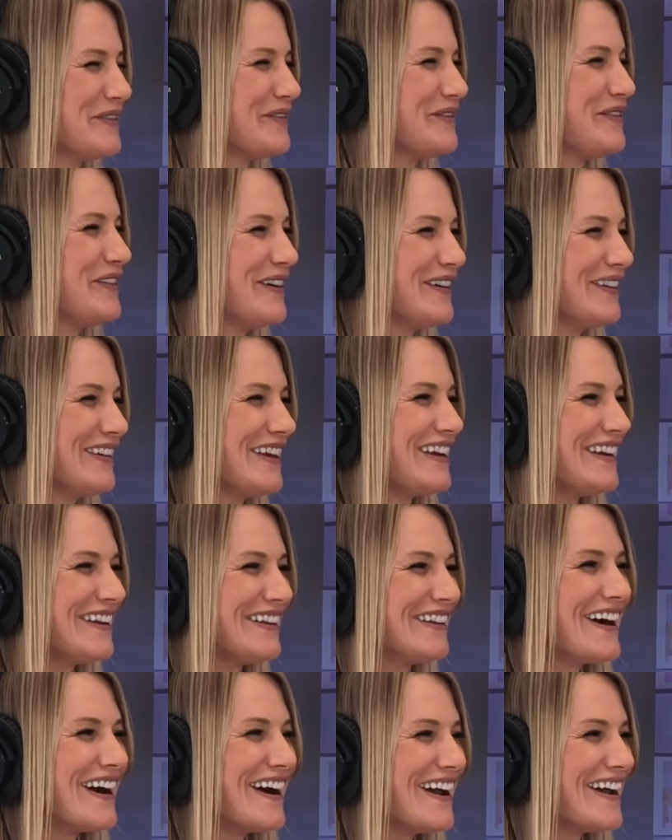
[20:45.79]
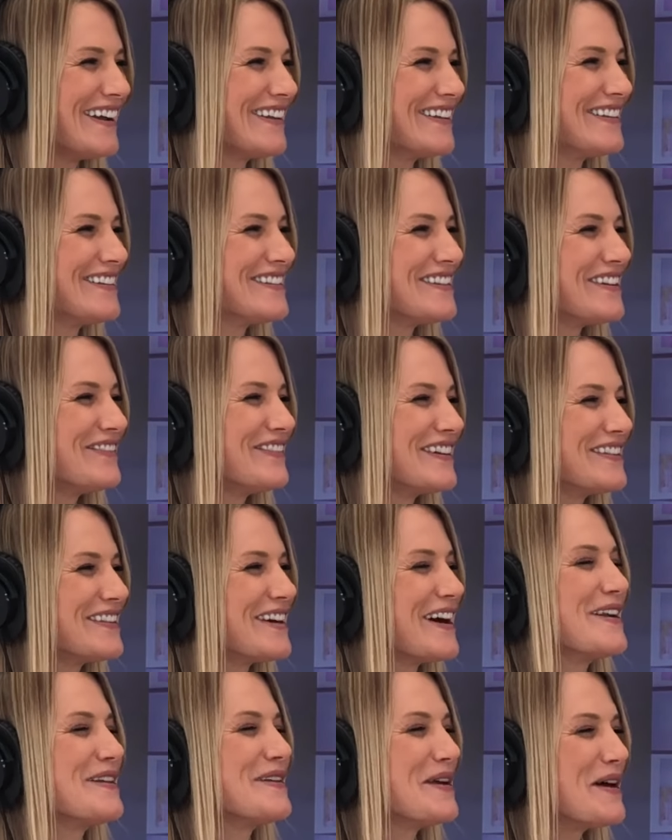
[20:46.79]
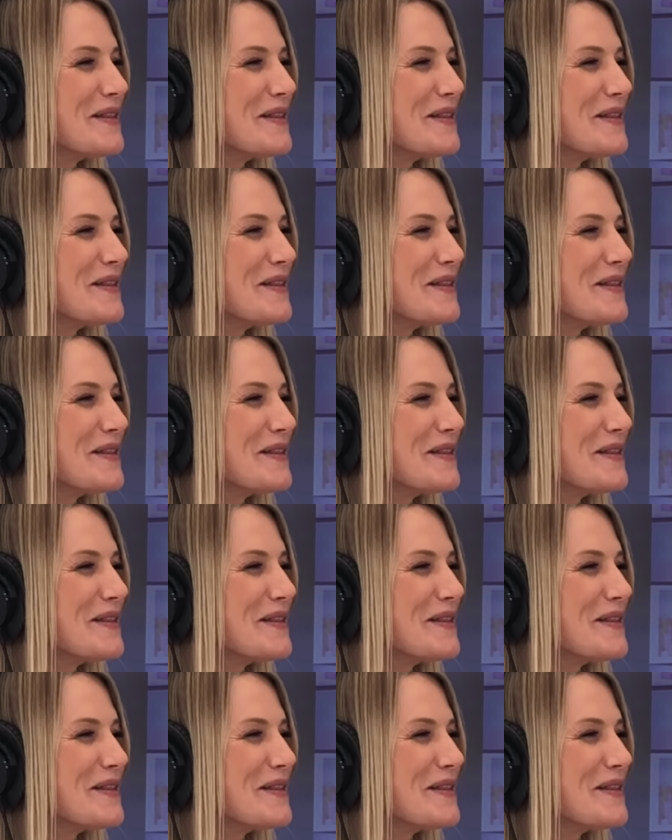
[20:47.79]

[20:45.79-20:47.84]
very ladylike and stuff like that.